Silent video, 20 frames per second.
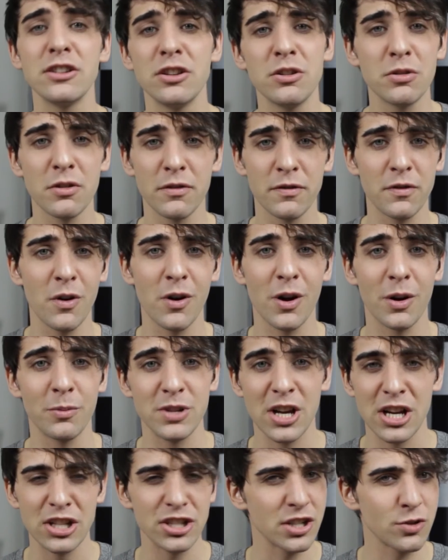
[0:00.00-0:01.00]

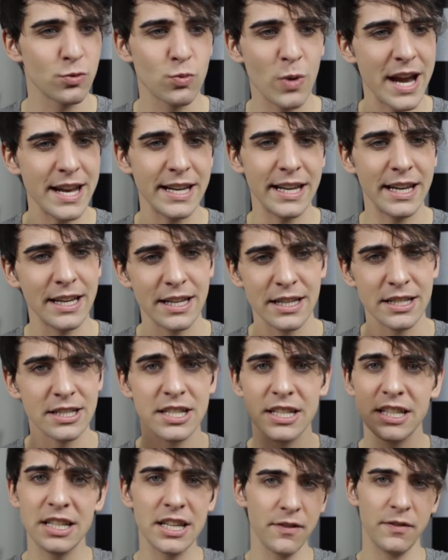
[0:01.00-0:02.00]
uniform just waiting
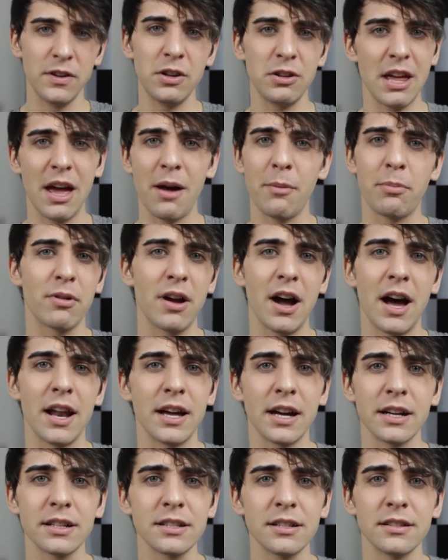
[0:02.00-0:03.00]
to give you that
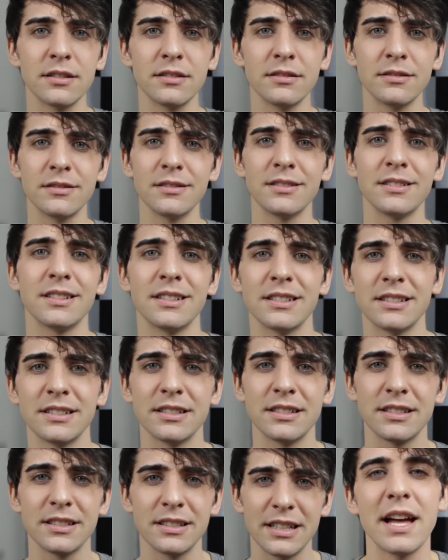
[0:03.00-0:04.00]
product. And everything
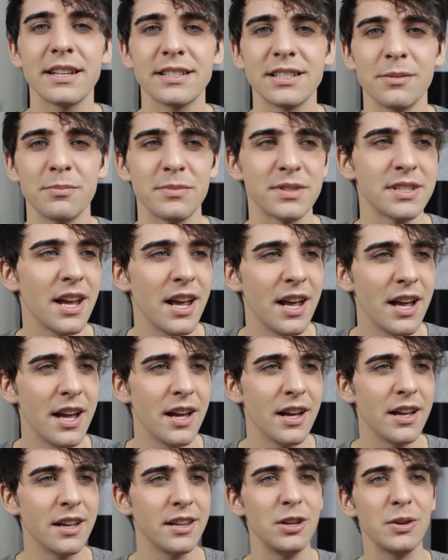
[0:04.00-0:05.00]
just blossoms.
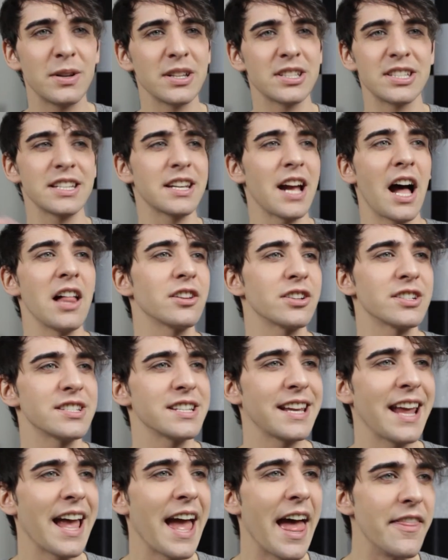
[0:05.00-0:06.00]
You can see colors
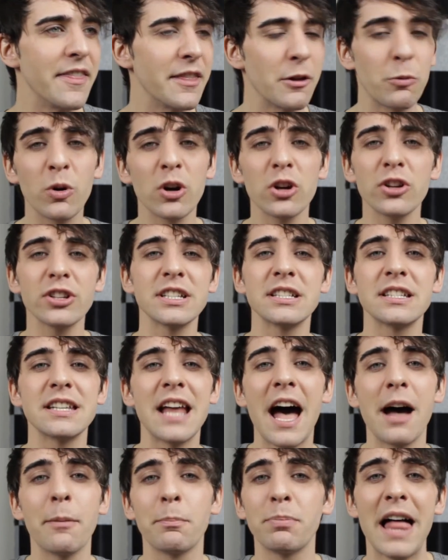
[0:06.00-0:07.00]
again. The world is
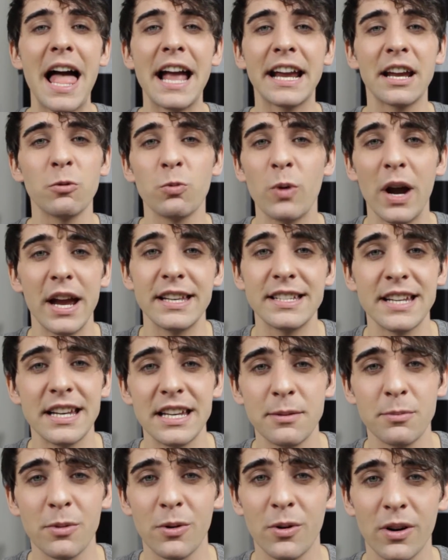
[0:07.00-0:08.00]
not black and white
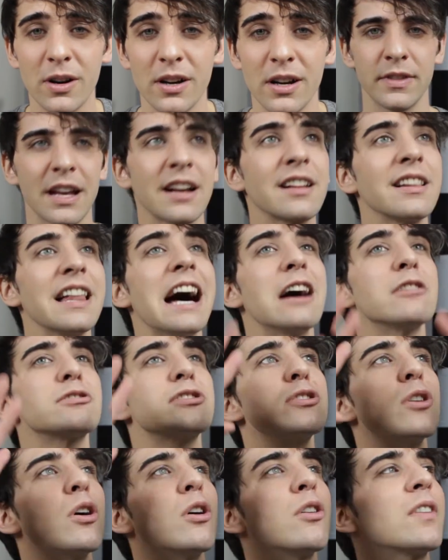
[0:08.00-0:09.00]
anymore. The clouds
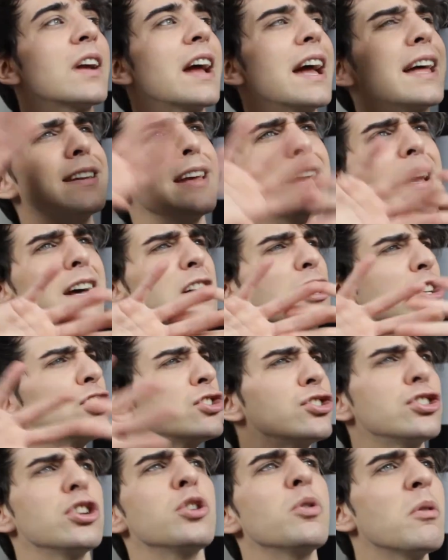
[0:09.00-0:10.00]
and overhead
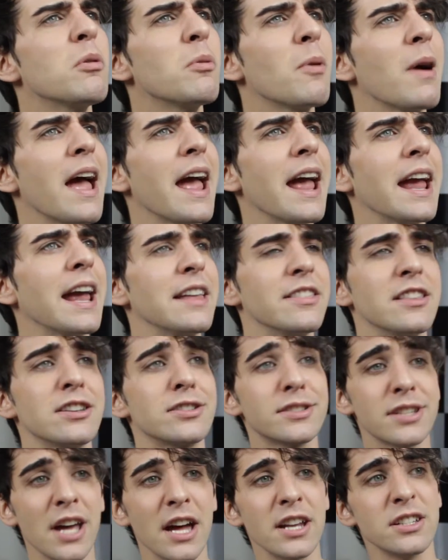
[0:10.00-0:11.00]
shoo away and the
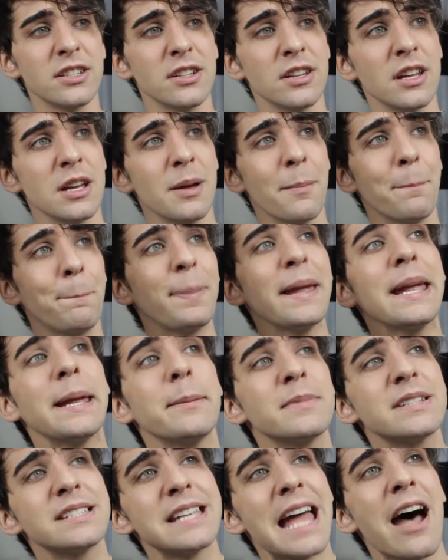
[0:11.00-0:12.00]
sun
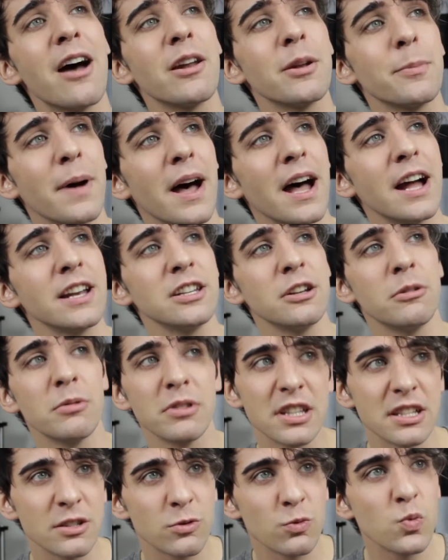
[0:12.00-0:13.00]
beams down upon you with this